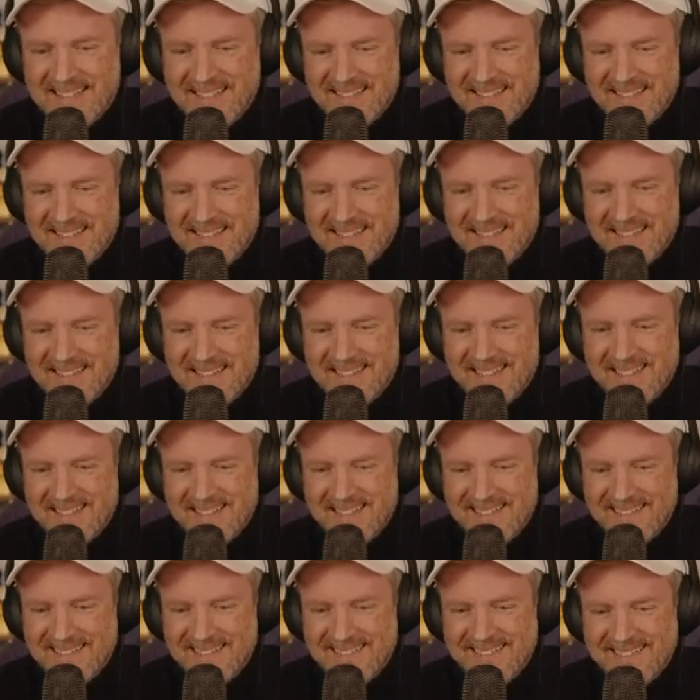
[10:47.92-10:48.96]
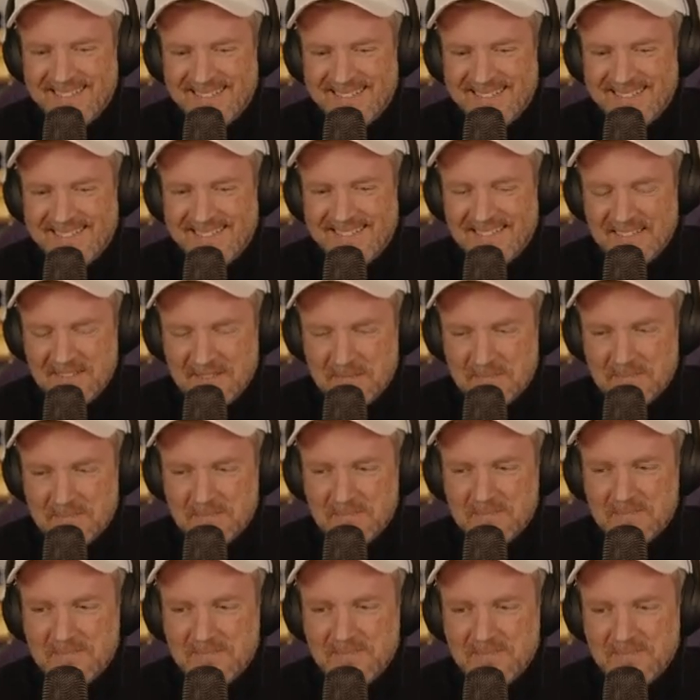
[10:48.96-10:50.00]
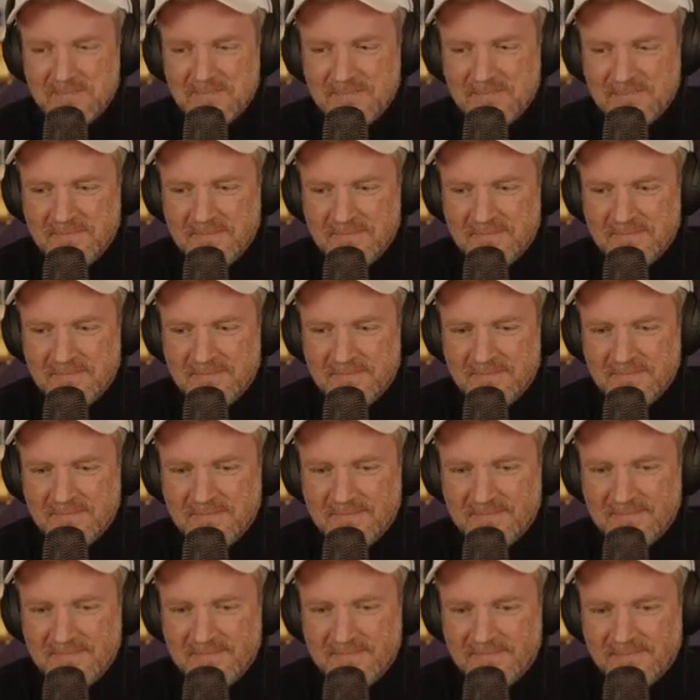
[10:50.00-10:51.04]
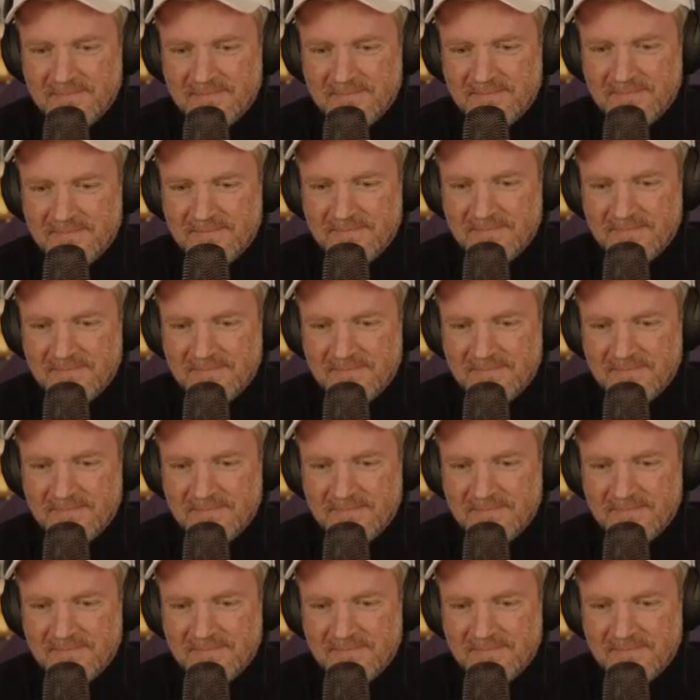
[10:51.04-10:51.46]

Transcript: The person shown says nothing.